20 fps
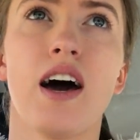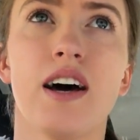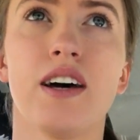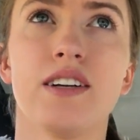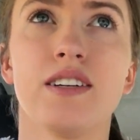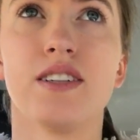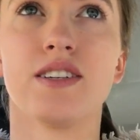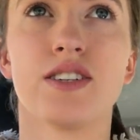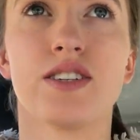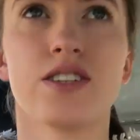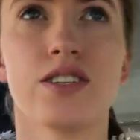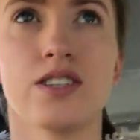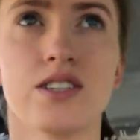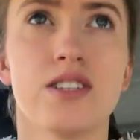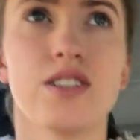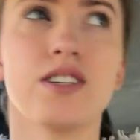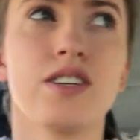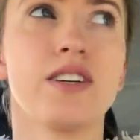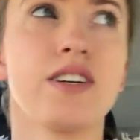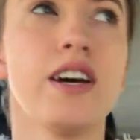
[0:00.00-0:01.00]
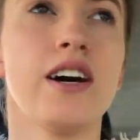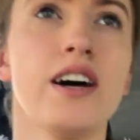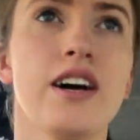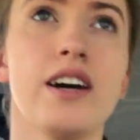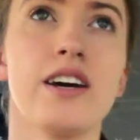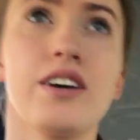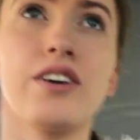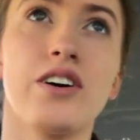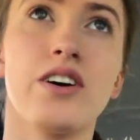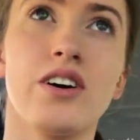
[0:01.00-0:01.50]
And
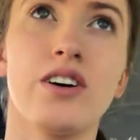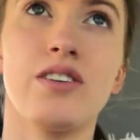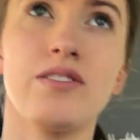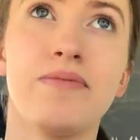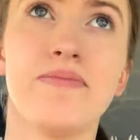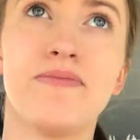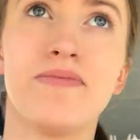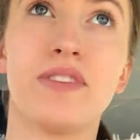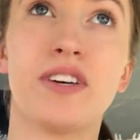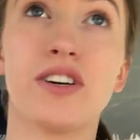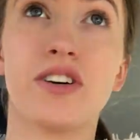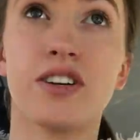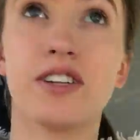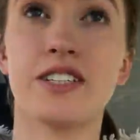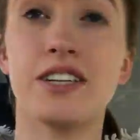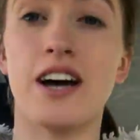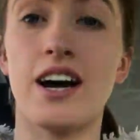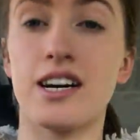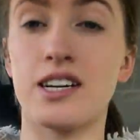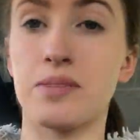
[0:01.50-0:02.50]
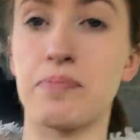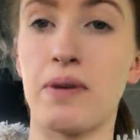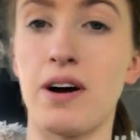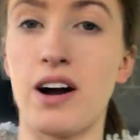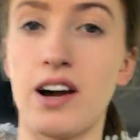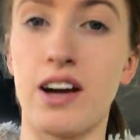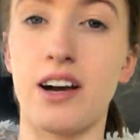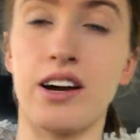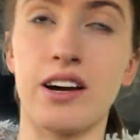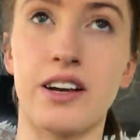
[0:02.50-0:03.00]
yeah, he got attacked
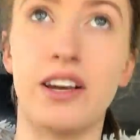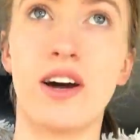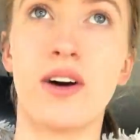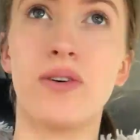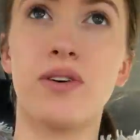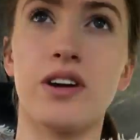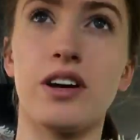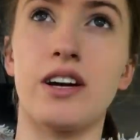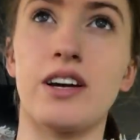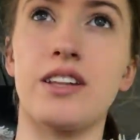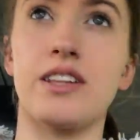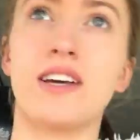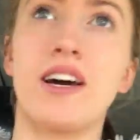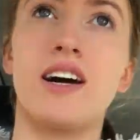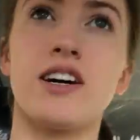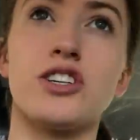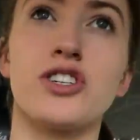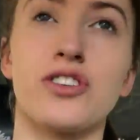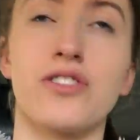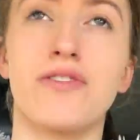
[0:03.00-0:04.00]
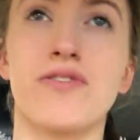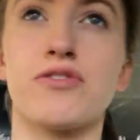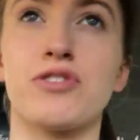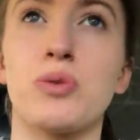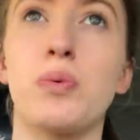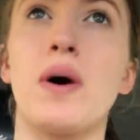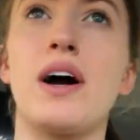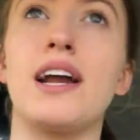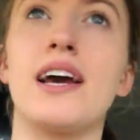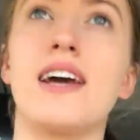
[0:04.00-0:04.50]
by a gelding at the age
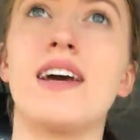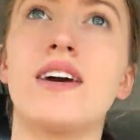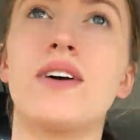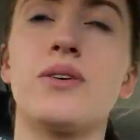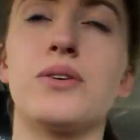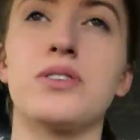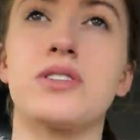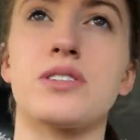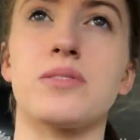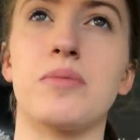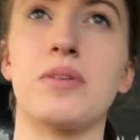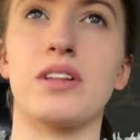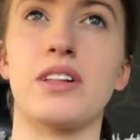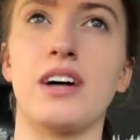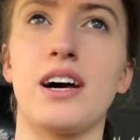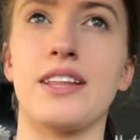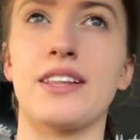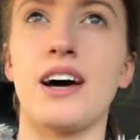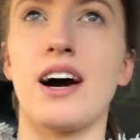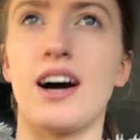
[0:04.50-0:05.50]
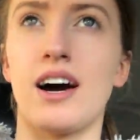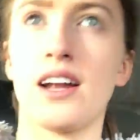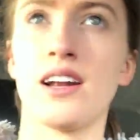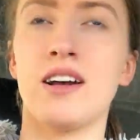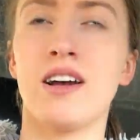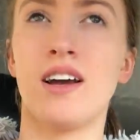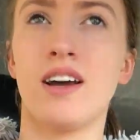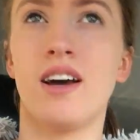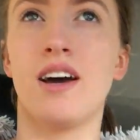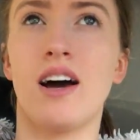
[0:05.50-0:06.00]
of 20 or something like that,
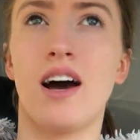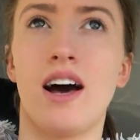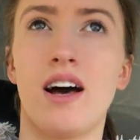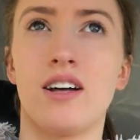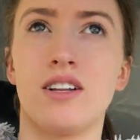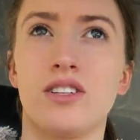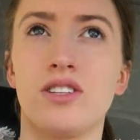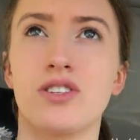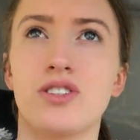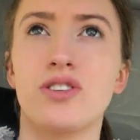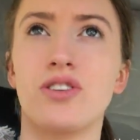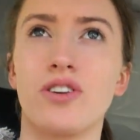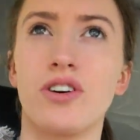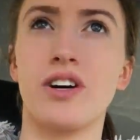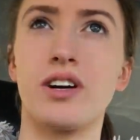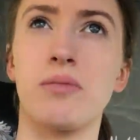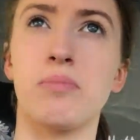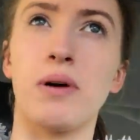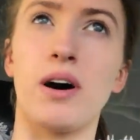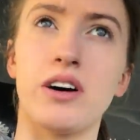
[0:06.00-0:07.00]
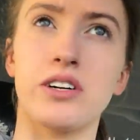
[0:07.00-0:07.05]
and so he